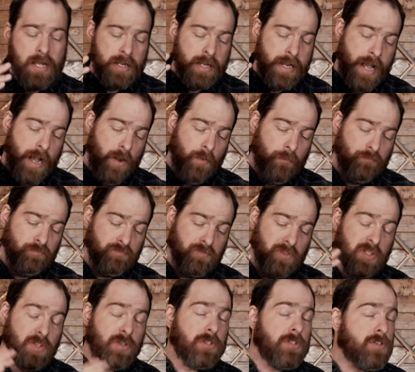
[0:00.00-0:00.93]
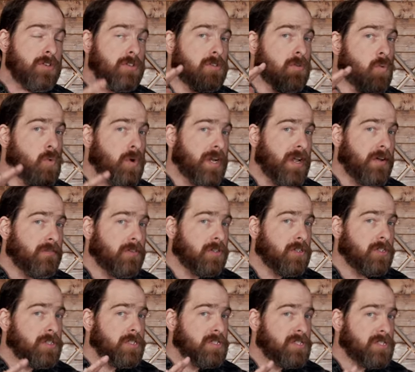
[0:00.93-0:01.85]
Now, you can use
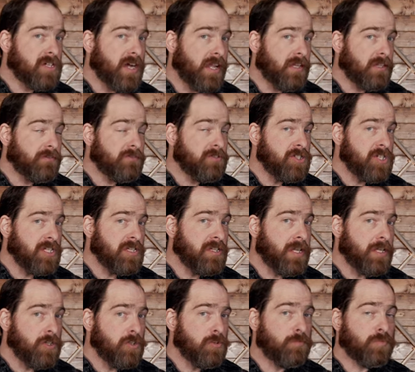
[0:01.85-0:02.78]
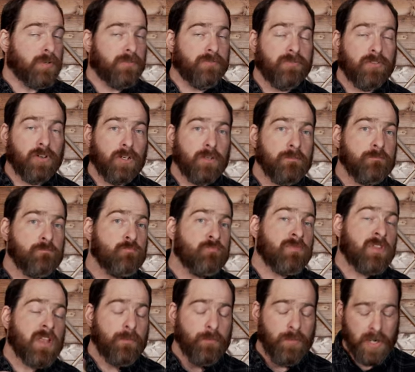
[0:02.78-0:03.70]
whatever style of gin that you prefer,
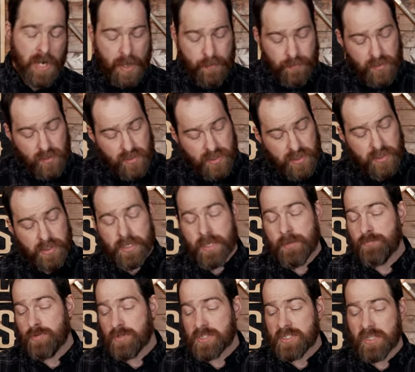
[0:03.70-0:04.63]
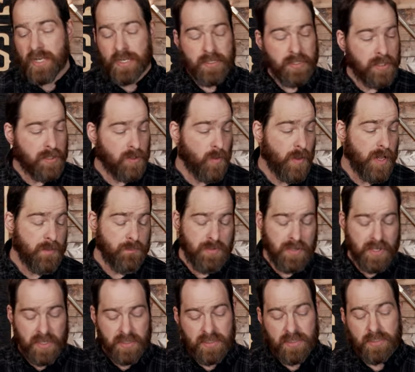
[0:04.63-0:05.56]
but I'm using the Empress 1908
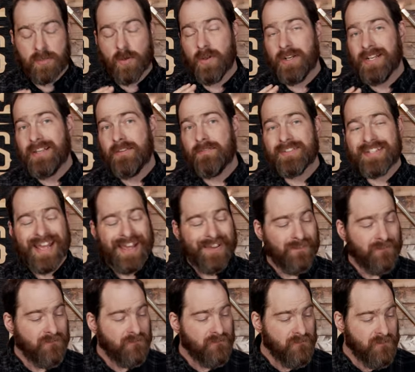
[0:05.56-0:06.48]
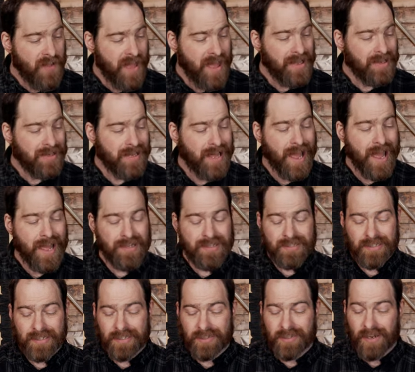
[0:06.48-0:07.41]
because it's going to give us a
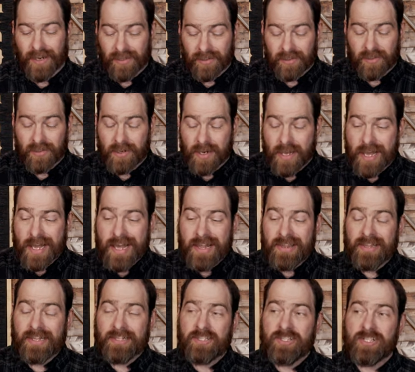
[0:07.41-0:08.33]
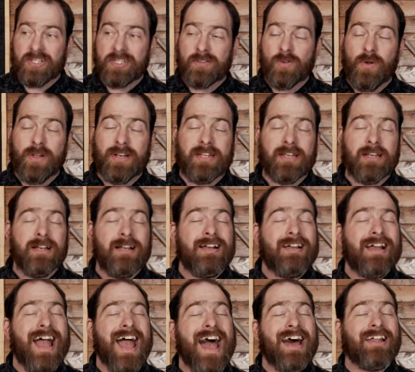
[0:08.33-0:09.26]
fantastic color that's just going to
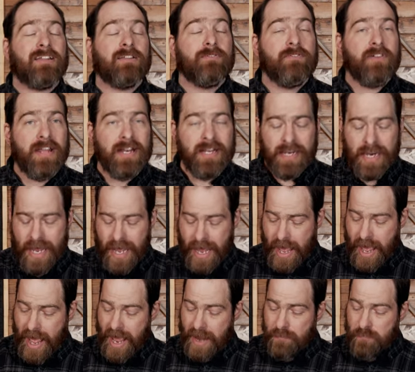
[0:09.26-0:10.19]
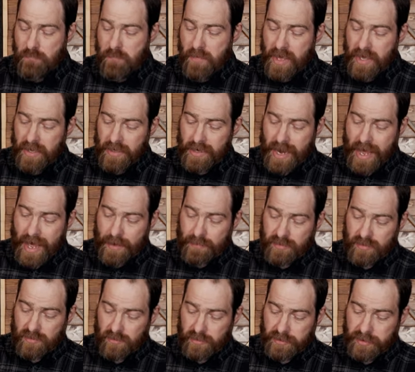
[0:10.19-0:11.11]
elevate it and make it
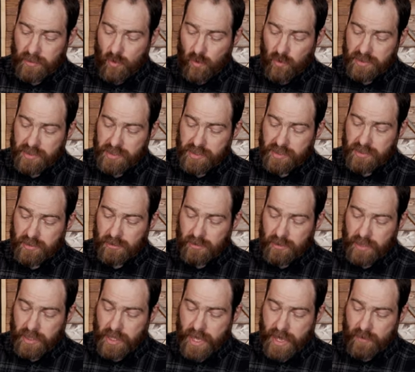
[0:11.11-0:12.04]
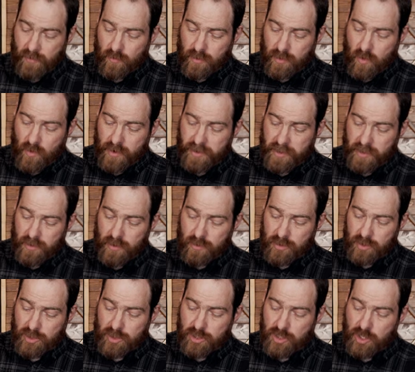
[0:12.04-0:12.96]
absolutely gorgeous to look at, and we're going to
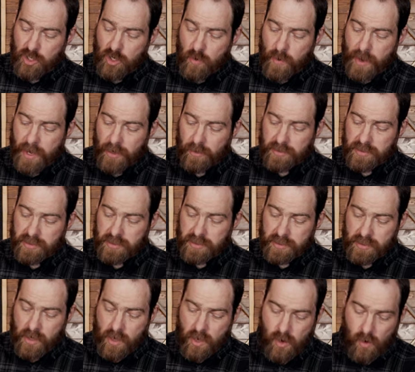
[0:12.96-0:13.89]
use 2 ounces